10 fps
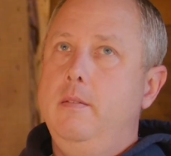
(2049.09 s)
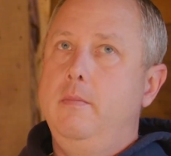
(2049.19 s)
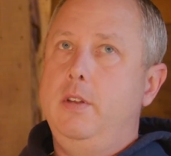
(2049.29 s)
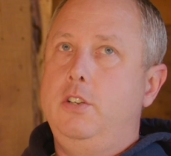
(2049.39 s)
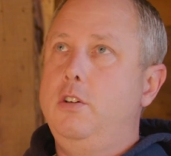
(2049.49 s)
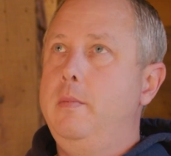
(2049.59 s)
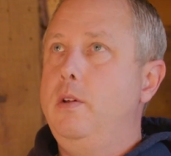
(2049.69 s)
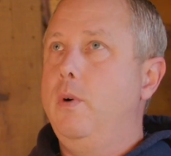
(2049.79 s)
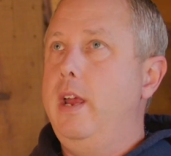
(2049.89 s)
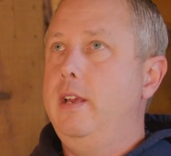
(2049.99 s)
there's so many
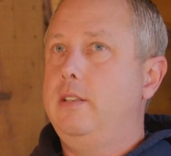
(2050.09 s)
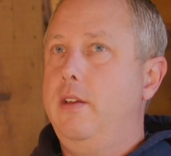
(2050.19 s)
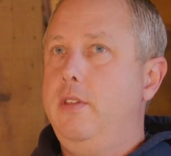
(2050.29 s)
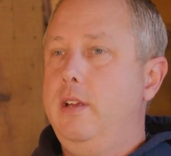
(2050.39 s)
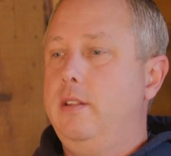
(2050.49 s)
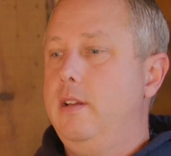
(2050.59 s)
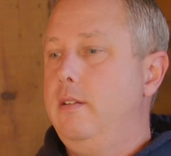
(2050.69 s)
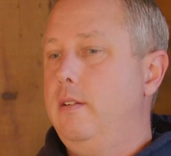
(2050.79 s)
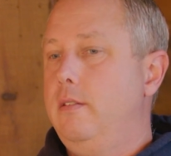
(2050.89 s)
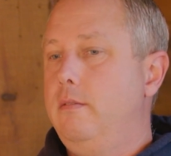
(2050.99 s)
ways I think that
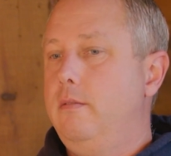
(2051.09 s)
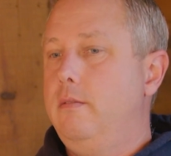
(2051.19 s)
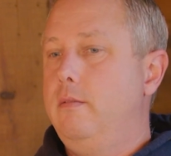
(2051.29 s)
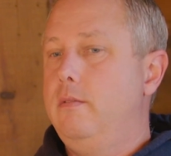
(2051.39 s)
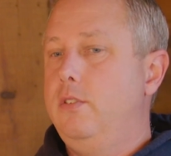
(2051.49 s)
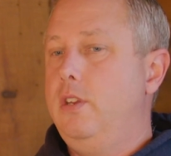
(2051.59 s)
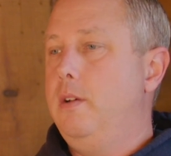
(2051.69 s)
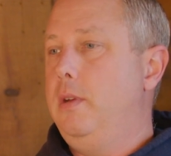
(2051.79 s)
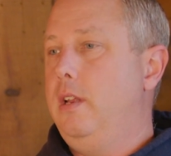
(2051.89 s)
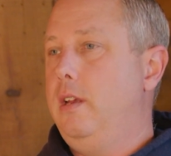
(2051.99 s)

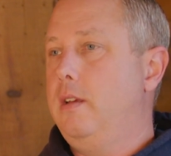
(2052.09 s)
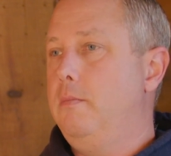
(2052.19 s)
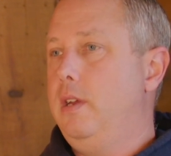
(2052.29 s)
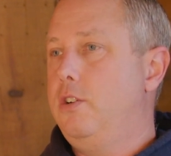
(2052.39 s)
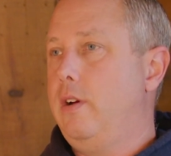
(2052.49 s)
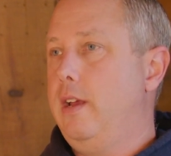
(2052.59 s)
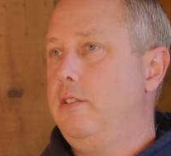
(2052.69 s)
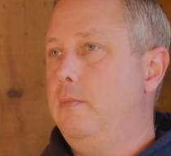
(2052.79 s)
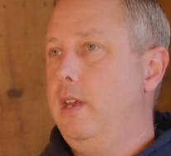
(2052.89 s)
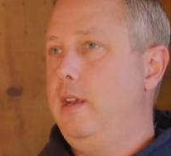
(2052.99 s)
CWD can be
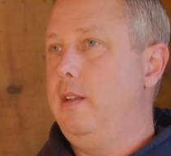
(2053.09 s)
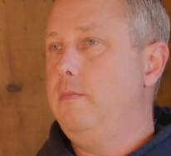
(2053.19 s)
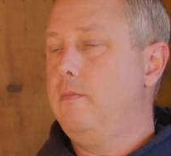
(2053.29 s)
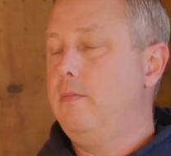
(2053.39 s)
transmitted,